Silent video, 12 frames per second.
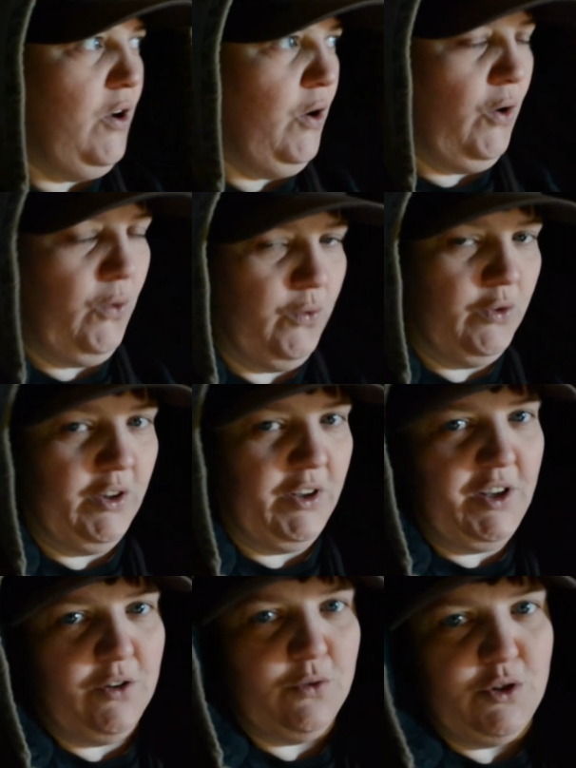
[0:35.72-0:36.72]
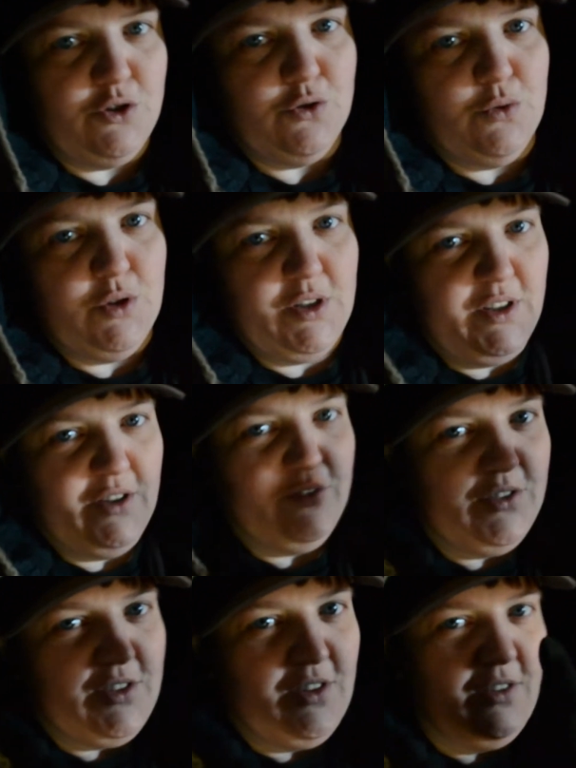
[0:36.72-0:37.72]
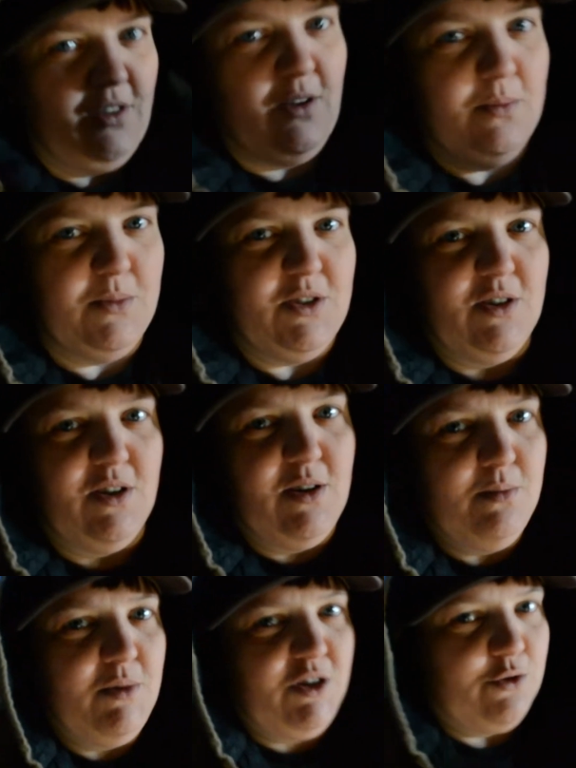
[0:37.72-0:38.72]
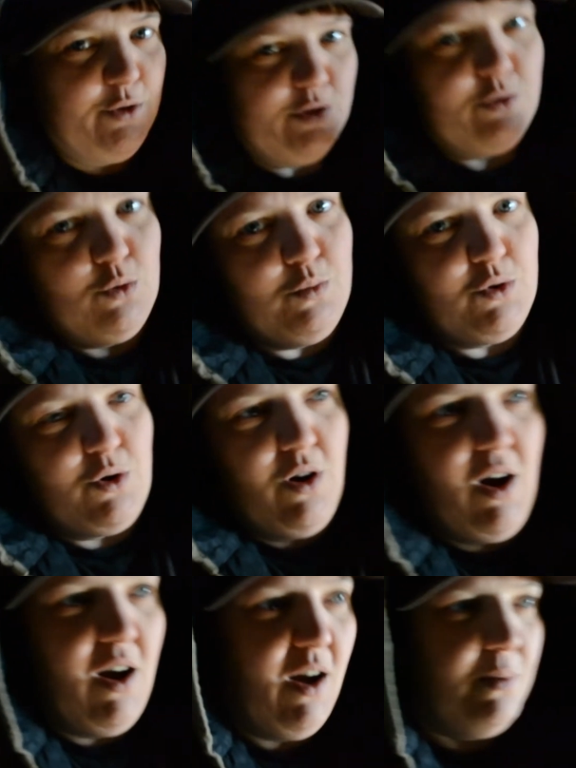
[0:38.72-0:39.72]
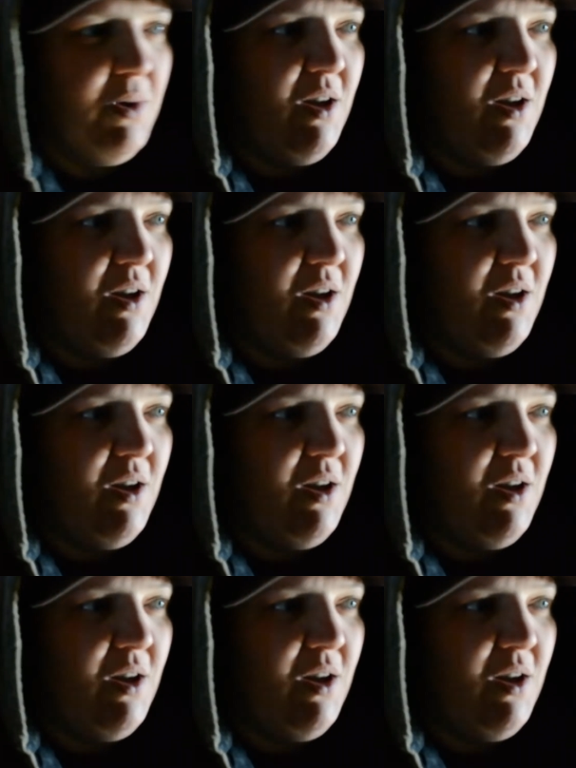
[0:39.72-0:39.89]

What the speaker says: Hopefully you'll enjoy. Give us the thumbs up. Make sure you subscribe.